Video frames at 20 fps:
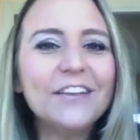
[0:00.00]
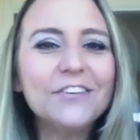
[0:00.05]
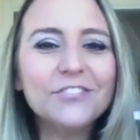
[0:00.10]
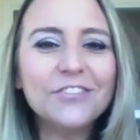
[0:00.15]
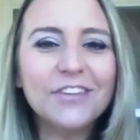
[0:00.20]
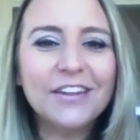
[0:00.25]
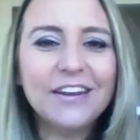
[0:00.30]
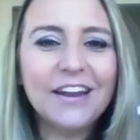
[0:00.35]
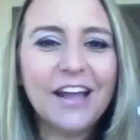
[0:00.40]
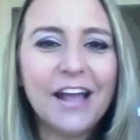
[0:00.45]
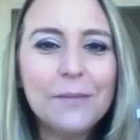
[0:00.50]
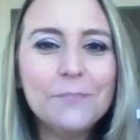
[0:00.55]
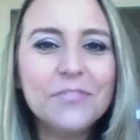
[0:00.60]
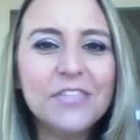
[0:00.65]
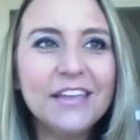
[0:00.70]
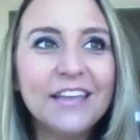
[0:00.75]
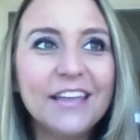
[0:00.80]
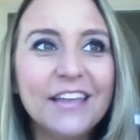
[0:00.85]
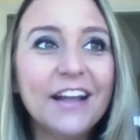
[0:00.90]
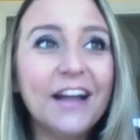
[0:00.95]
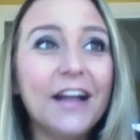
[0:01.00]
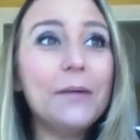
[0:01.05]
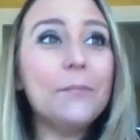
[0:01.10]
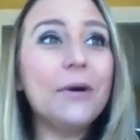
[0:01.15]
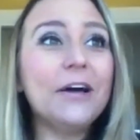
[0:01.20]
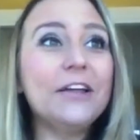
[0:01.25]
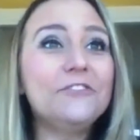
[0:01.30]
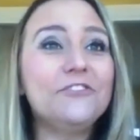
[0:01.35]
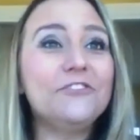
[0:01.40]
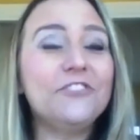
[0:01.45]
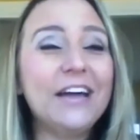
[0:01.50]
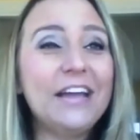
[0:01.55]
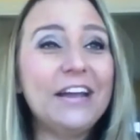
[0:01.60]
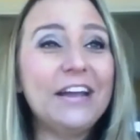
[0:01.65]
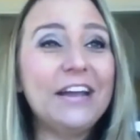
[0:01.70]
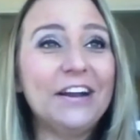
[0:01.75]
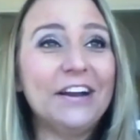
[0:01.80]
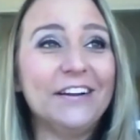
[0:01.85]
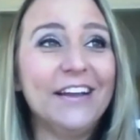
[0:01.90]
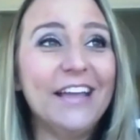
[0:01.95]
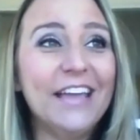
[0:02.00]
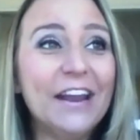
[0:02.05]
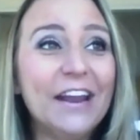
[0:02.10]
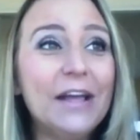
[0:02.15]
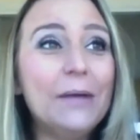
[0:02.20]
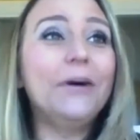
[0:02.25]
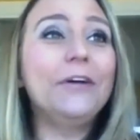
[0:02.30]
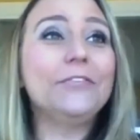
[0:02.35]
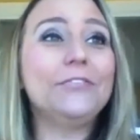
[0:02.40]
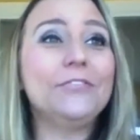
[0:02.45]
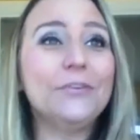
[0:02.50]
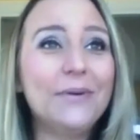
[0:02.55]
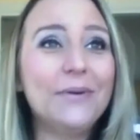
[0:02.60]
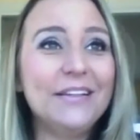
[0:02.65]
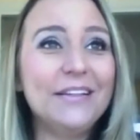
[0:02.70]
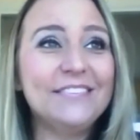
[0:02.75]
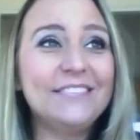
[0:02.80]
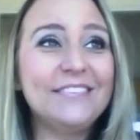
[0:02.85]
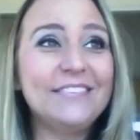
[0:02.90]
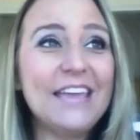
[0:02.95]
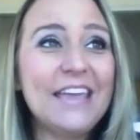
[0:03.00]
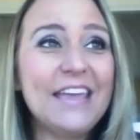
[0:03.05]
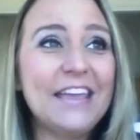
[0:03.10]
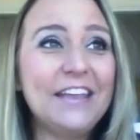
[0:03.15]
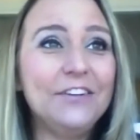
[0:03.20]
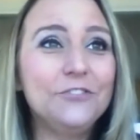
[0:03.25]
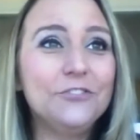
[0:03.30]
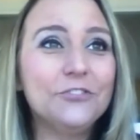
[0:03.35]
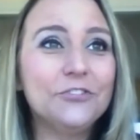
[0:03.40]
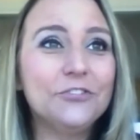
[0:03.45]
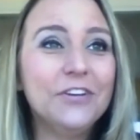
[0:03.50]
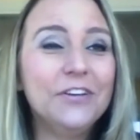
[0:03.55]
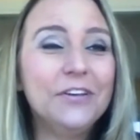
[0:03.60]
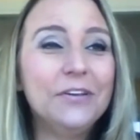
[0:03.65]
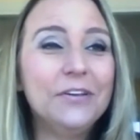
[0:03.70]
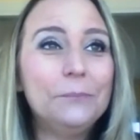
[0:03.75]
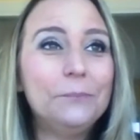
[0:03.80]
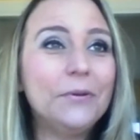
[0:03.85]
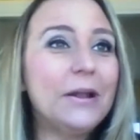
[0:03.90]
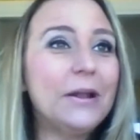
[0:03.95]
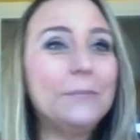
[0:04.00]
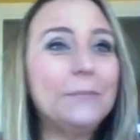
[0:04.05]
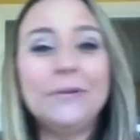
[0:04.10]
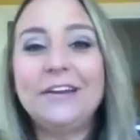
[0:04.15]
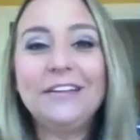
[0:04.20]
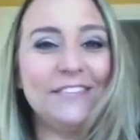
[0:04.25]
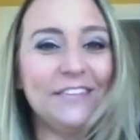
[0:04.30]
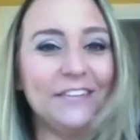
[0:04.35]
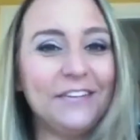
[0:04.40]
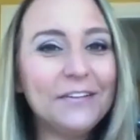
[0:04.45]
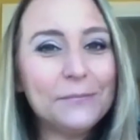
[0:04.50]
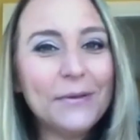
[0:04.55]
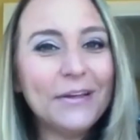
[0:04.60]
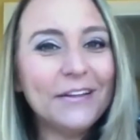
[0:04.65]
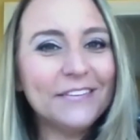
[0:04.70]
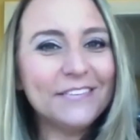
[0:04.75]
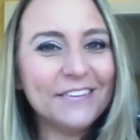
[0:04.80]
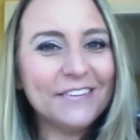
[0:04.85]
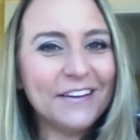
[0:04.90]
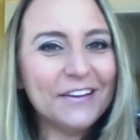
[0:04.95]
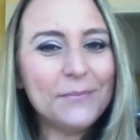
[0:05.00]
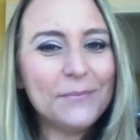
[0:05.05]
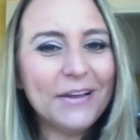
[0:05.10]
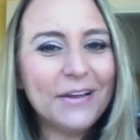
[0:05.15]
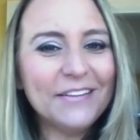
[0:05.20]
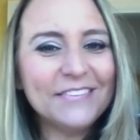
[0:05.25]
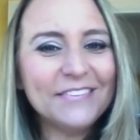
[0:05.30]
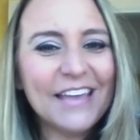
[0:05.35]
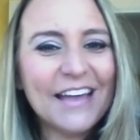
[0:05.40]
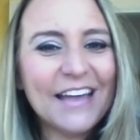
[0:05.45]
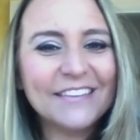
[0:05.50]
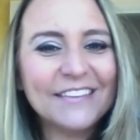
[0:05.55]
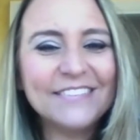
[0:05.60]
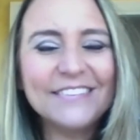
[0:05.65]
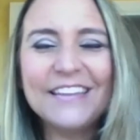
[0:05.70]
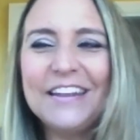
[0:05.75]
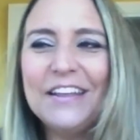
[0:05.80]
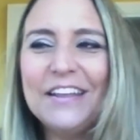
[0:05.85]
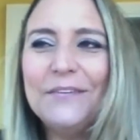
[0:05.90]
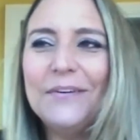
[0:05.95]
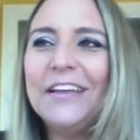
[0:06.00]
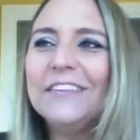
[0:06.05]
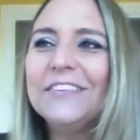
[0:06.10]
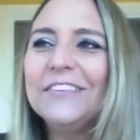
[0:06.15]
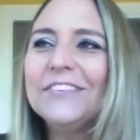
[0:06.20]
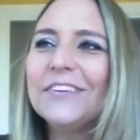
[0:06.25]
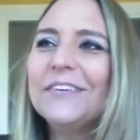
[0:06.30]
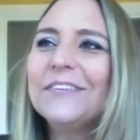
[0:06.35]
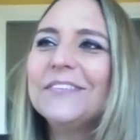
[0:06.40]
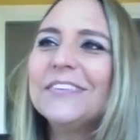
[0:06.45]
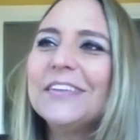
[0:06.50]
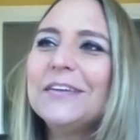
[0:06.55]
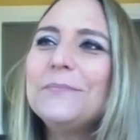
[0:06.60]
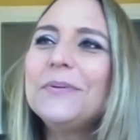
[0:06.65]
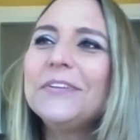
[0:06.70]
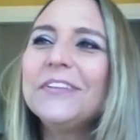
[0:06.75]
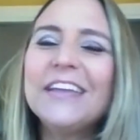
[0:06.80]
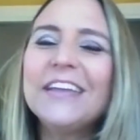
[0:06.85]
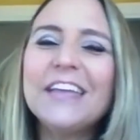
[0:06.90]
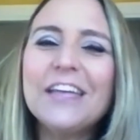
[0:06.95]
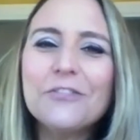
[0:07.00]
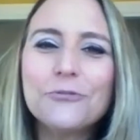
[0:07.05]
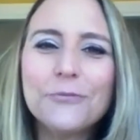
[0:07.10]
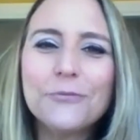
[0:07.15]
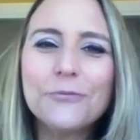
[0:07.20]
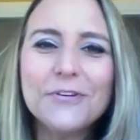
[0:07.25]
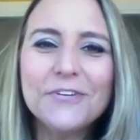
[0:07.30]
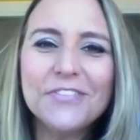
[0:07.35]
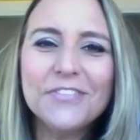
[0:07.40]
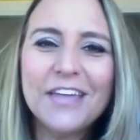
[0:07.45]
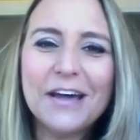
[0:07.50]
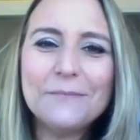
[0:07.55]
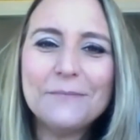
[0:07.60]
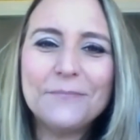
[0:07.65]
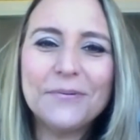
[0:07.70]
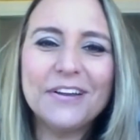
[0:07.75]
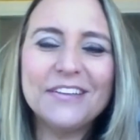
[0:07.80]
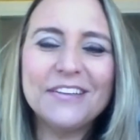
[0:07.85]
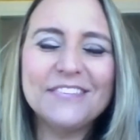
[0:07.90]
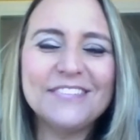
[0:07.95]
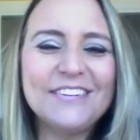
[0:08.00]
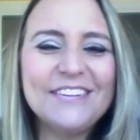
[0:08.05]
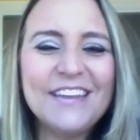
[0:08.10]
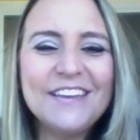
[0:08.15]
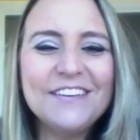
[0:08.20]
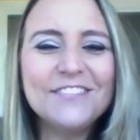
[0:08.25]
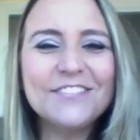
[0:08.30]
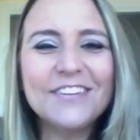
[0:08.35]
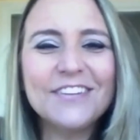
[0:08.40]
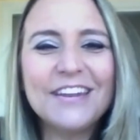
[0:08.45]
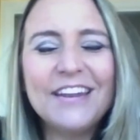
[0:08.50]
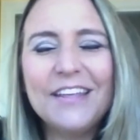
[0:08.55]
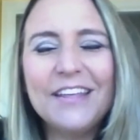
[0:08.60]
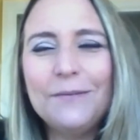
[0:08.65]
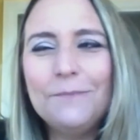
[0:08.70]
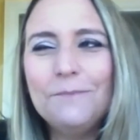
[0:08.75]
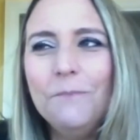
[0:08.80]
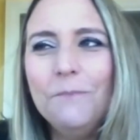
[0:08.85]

And I'm thinking, I'm on fire and I'm also on stage, but I'm going to tell about, talk about tax anyway. So I was able to get through that presentation and